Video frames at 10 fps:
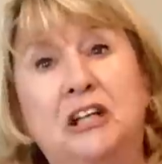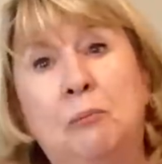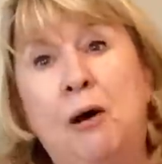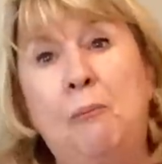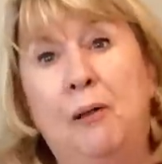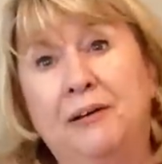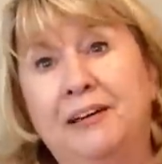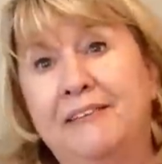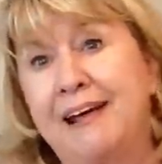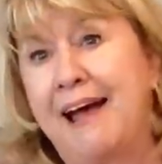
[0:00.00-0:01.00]
I'll pop on
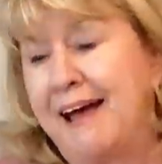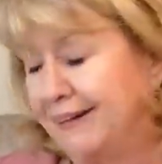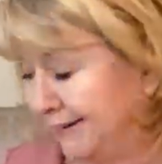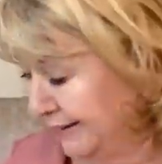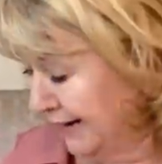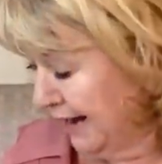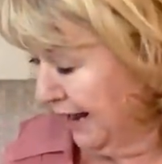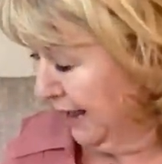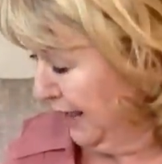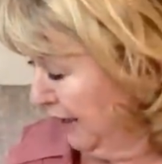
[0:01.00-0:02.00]
at the end.
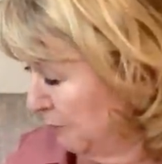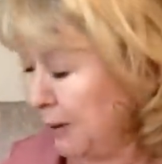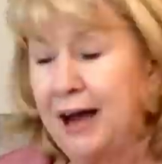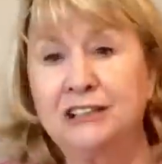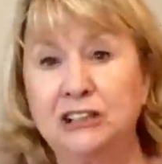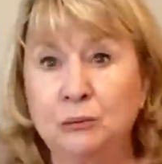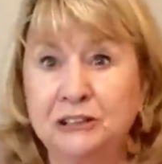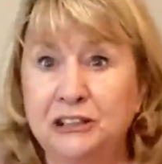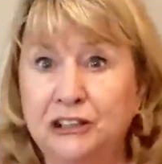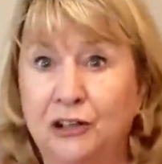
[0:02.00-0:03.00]
But I just
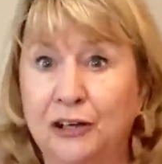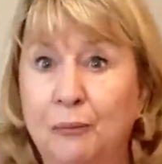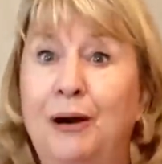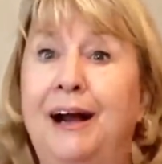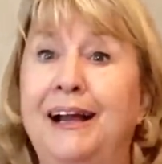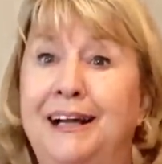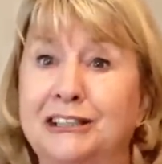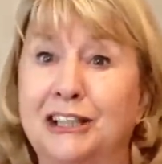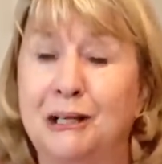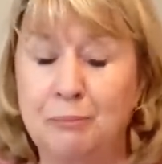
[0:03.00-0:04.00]
want to show you what I
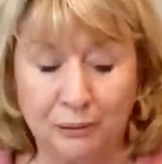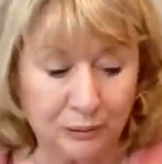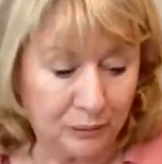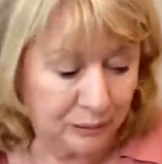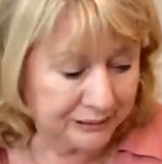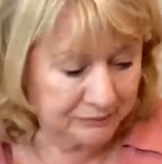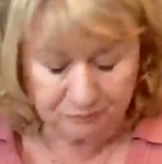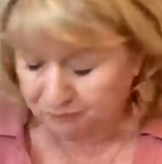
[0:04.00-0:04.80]
actually bought.